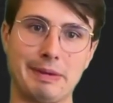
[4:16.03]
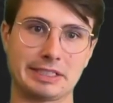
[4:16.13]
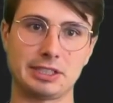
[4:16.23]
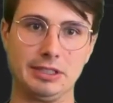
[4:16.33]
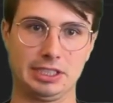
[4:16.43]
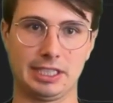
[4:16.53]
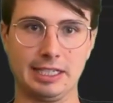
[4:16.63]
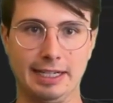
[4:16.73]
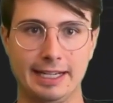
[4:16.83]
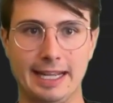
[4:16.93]
execution
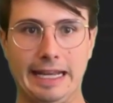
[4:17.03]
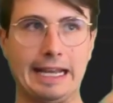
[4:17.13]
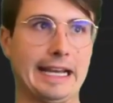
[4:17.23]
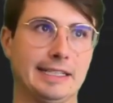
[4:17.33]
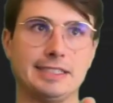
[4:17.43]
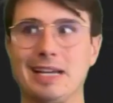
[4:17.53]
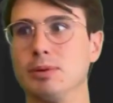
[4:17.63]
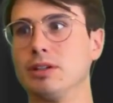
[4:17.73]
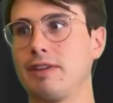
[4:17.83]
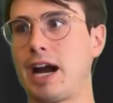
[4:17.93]
and the
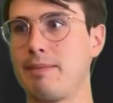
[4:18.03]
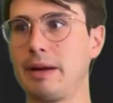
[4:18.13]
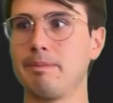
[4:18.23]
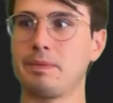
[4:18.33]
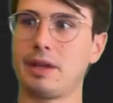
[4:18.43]
table environment.